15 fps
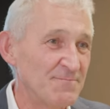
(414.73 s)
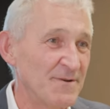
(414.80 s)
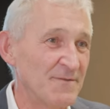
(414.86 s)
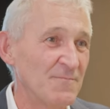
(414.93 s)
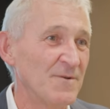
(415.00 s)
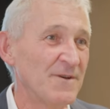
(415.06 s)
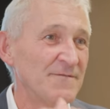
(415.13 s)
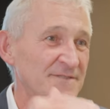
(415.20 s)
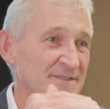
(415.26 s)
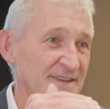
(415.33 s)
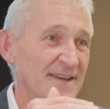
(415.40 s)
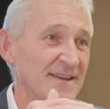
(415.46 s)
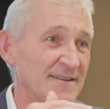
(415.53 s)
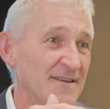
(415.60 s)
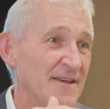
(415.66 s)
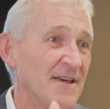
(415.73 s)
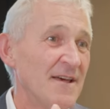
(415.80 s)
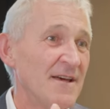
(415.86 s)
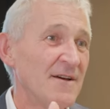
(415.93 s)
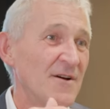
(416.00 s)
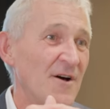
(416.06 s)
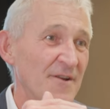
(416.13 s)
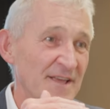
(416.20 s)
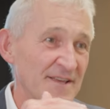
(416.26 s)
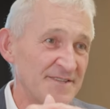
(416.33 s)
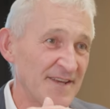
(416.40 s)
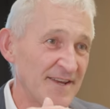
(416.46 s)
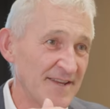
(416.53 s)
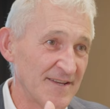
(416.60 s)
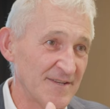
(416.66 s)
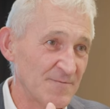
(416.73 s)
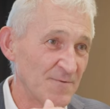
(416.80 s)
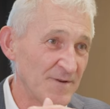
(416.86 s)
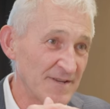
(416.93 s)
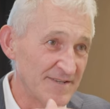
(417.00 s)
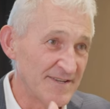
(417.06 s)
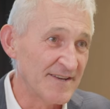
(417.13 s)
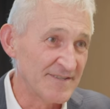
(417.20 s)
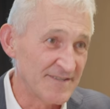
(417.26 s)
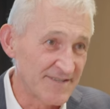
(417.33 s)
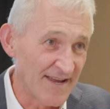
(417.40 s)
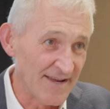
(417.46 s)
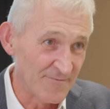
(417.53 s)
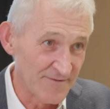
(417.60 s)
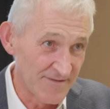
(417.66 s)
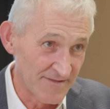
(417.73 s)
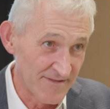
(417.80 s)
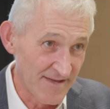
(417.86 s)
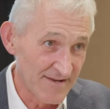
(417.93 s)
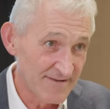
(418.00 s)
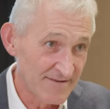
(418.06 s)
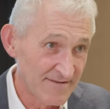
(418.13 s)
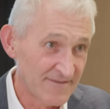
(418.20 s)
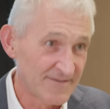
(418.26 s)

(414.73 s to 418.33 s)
But we've said on our settings we intend to stay within that.